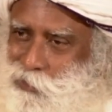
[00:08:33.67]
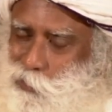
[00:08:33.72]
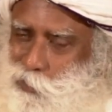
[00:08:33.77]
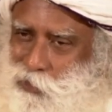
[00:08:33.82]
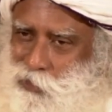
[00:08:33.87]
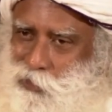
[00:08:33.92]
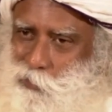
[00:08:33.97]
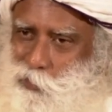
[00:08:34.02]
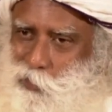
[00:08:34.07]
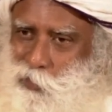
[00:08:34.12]

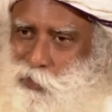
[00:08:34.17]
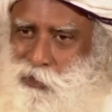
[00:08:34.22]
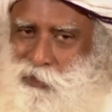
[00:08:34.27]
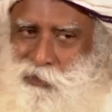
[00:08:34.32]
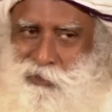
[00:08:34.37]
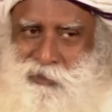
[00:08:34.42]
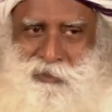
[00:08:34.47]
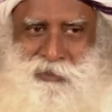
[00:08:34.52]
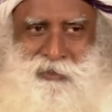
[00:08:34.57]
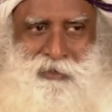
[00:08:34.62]
What is the
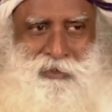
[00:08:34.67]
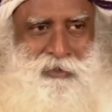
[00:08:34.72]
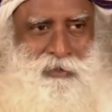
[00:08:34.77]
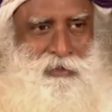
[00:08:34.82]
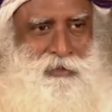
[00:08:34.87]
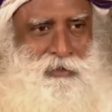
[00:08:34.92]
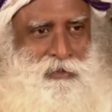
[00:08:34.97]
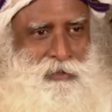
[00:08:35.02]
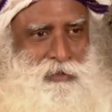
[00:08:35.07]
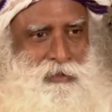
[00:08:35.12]
point?
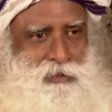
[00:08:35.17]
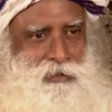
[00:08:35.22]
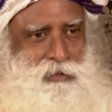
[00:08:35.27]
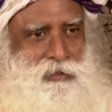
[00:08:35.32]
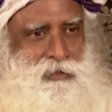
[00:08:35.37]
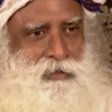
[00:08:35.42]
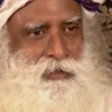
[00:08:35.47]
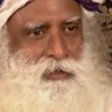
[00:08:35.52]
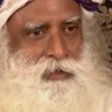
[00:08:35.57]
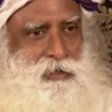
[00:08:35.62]

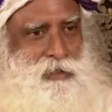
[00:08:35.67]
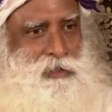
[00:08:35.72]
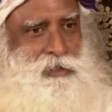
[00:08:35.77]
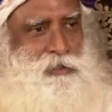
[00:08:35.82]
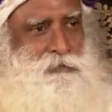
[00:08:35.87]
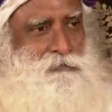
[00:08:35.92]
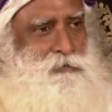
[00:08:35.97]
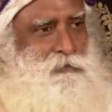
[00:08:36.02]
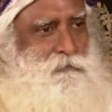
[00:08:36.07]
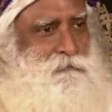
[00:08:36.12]
At
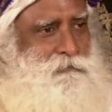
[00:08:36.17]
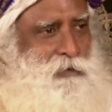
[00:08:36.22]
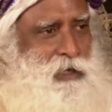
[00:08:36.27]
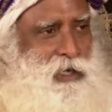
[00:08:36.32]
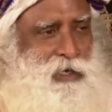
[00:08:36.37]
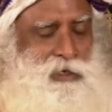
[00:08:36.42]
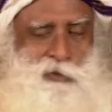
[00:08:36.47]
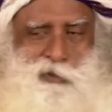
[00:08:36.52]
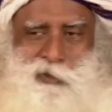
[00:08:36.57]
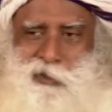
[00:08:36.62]
least if you're
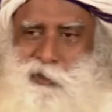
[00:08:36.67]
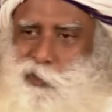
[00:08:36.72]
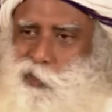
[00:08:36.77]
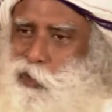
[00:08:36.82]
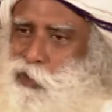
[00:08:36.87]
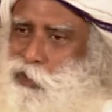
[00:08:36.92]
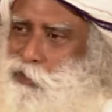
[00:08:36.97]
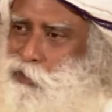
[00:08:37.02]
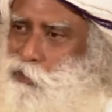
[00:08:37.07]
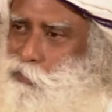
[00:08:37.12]
fired, you can
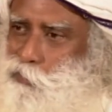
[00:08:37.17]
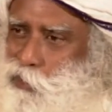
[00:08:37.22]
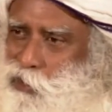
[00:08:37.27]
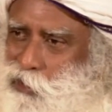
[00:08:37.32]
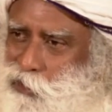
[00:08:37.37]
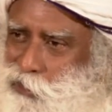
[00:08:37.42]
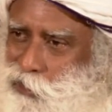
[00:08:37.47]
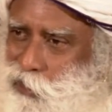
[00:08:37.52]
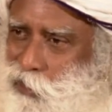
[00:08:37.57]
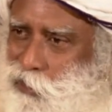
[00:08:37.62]
walk on the
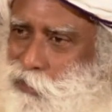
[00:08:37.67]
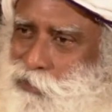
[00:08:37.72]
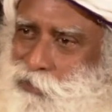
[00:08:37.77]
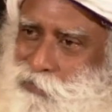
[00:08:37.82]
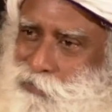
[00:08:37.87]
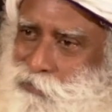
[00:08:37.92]
beach, huh?